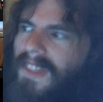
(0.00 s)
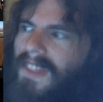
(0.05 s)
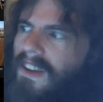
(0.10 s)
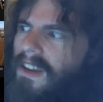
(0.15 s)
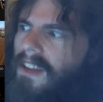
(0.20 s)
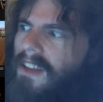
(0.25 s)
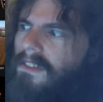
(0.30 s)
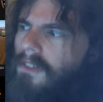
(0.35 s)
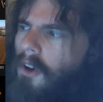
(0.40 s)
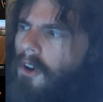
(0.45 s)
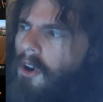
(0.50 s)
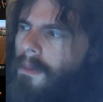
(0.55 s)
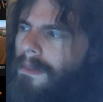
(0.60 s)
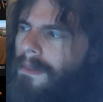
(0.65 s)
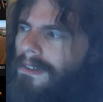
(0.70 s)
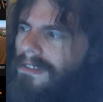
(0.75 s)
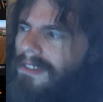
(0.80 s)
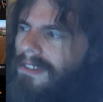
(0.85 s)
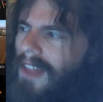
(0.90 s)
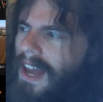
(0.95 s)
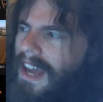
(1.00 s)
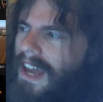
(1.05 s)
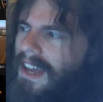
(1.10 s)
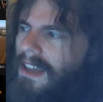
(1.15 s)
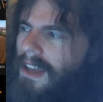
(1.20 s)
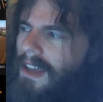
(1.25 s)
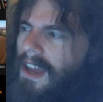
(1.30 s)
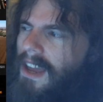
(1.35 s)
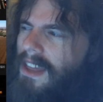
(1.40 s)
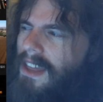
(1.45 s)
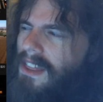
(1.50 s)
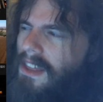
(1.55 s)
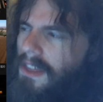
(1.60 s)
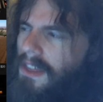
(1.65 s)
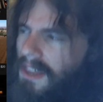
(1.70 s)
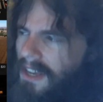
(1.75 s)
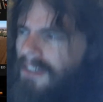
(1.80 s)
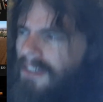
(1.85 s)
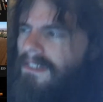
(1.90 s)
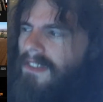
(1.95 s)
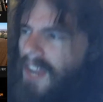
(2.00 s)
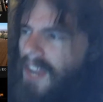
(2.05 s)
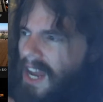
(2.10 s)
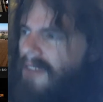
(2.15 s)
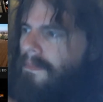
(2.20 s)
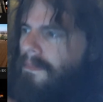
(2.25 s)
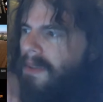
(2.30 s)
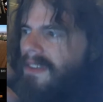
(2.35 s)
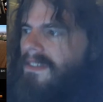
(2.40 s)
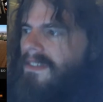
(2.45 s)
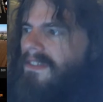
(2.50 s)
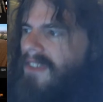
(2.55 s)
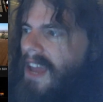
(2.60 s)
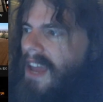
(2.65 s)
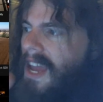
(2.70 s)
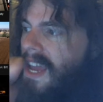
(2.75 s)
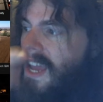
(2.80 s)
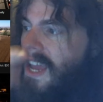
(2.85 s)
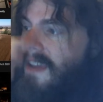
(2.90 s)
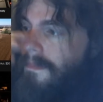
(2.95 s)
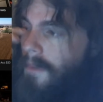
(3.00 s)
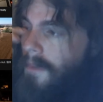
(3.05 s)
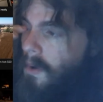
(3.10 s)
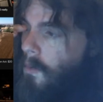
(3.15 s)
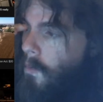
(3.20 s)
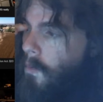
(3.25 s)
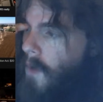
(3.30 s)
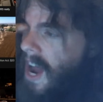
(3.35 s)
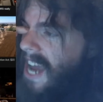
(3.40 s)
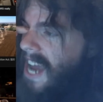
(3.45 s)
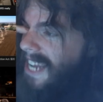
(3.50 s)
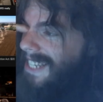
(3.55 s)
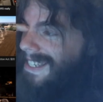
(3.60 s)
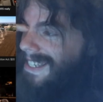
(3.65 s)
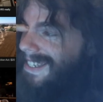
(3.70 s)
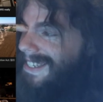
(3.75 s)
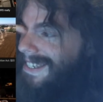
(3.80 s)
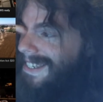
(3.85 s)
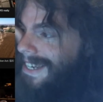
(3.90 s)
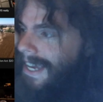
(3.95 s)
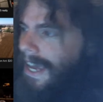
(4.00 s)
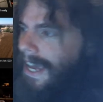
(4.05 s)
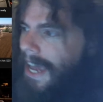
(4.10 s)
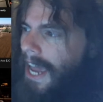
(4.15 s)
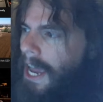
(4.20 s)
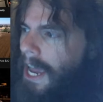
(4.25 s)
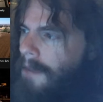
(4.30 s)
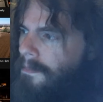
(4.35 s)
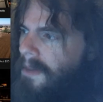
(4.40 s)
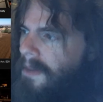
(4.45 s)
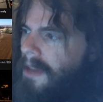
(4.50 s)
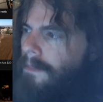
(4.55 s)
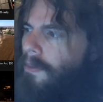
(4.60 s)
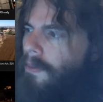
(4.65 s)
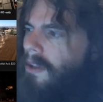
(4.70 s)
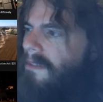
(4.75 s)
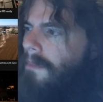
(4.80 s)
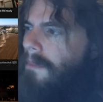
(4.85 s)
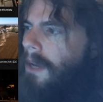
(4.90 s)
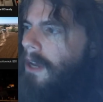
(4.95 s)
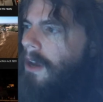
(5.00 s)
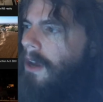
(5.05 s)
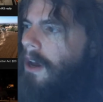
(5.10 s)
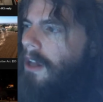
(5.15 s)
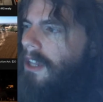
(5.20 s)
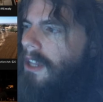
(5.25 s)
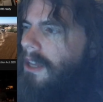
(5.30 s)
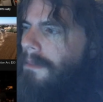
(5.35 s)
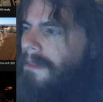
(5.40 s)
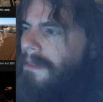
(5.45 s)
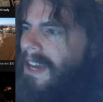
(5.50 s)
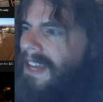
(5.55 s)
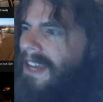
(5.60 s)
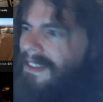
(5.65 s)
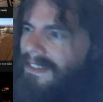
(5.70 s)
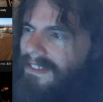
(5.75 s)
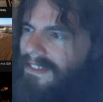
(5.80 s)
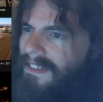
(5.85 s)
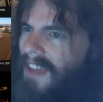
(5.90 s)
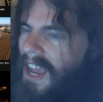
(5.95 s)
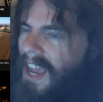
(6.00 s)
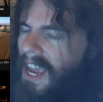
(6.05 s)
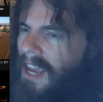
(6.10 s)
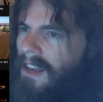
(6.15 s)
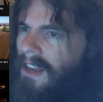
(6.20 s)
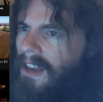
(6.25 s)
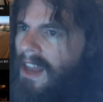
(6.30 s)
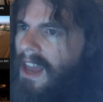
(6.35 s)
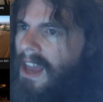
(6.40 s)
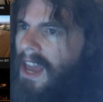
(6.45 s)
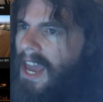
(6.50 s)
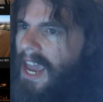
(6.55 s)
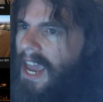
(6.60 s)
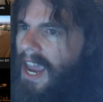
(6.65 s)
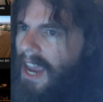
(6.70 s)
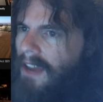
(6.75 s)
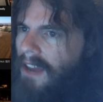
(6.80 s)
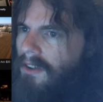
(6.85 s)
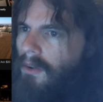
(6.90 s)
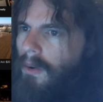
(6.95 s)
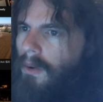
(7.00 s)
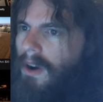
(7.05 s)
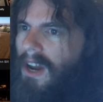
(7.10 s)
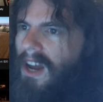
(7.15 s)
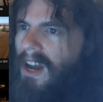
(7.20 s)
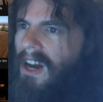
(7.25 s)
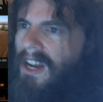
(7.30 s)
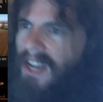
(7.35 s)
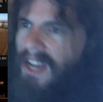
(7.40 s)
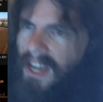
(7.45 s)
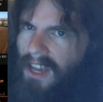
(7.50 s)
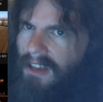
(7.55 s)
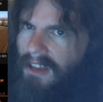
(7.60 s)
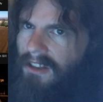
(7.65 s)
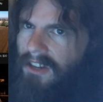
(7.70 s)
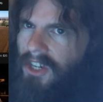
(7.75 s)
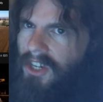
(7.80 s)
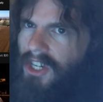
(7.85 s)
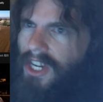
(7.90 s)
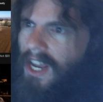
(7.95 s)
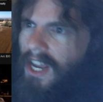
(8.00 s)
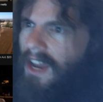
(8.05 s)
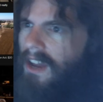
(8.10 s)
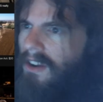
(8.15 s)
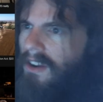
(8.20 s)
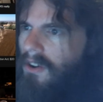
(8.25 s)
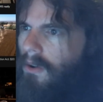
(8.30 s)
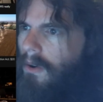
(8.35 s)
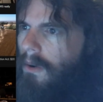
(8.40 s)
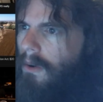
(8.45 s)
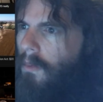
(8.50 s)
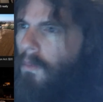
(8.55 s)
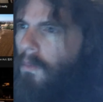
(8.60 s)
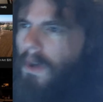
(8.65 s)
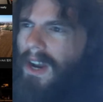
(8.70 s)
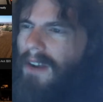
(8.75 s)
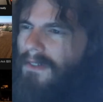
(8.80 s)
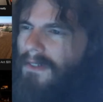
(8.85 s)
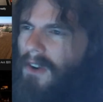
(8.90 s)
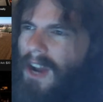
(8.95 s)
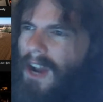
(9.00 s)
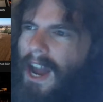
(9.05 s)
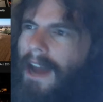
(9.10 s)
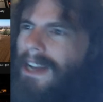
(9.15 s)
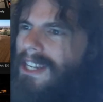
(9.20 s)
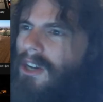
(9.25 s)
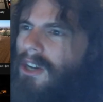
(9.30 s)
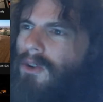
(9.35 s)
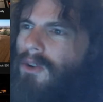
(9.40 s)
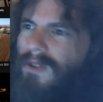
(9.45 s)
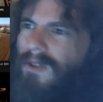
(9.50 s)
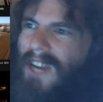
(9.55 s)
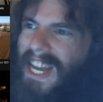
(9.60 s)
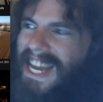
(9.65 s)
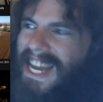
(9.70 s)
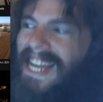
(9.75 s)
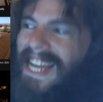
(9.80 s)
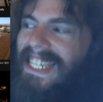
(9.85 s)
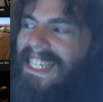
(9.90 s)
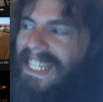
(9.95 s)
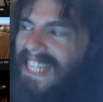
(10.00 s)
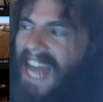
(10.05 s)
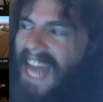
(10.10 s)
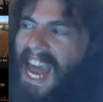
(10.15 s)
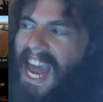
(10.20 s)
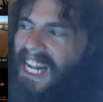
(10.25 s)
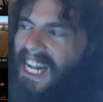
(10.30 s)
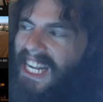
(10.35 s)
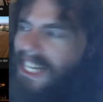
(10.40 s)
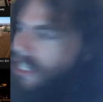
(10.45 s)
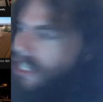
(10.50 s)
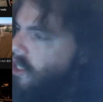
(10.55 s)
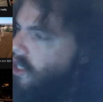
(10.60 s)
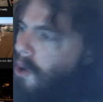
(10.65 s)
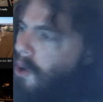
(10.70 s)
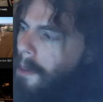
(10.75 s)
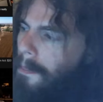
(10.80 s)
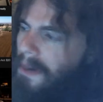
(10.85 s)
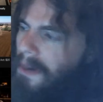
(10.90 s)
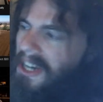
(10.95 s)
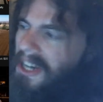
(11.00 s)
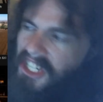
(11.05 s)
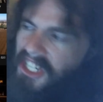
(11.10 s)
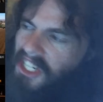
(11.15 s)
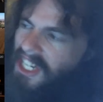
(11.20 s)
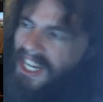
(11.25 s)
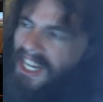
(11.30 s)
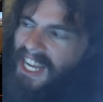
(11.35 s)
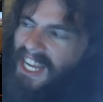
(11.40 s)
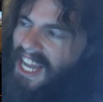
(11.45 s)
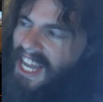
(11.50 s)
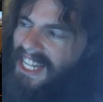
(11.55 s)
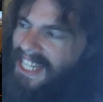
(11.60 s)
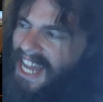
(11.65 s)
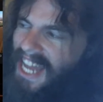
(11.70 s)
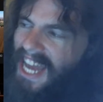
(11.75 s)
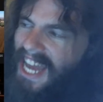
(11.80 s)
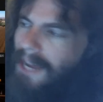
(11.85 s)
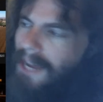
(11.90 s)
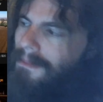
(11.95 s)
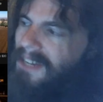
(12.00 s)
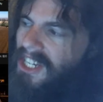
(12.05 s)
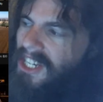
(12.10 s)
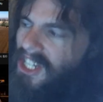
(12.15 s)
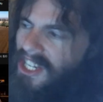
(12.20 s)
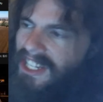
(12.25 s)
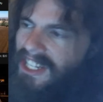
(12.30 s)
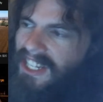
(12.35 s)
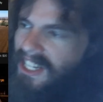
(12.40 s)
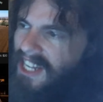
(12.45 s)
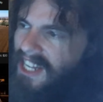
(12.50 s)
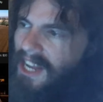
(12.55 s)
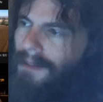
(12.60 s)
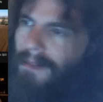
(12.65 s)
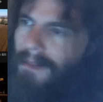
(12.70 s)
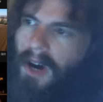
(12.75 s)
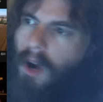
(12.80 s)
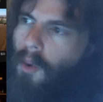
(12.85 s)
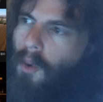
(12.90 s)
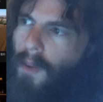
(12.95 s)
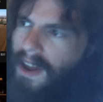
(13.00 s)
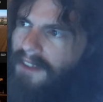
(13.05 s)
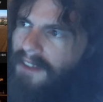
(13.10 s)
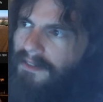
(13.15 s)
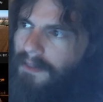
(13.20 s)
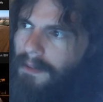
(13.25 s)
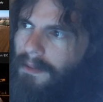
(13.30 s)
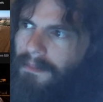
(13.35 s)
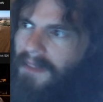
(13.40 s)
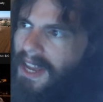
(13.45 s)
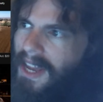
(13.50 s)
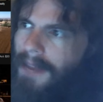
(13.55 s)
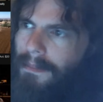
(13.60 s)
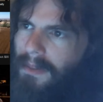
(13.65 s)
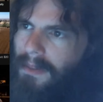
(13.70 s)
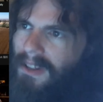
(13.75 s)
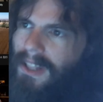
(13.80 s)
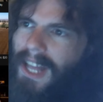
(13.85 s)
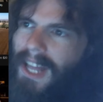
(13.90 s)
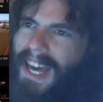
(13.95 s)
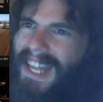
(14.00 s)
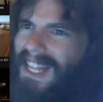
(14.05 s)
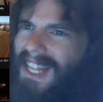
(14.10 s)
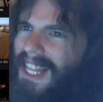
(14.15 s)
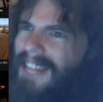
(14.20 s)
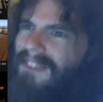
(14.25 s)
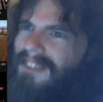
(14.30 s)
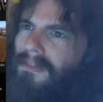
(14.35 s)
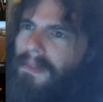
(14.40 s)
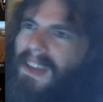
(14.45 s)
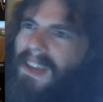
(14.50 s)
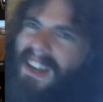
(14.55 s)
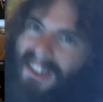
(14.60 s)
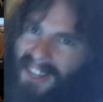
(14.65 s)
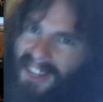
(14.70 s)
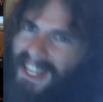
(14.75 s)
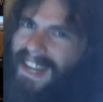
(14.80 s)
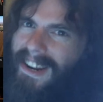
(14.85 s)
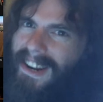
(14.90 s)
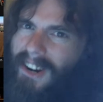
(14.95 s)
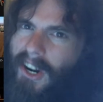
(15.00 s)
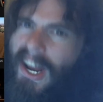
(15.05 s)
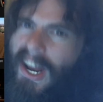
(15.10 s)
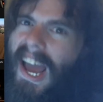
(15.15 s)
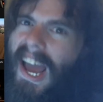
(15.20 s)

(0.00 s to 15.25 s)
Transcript: It's almost like the things that I've been saying have been right and people have been calling me insane and or unhinged and or whatever. I don't exactly do a bunch to get that image and stigma away from me, but like let's be clear,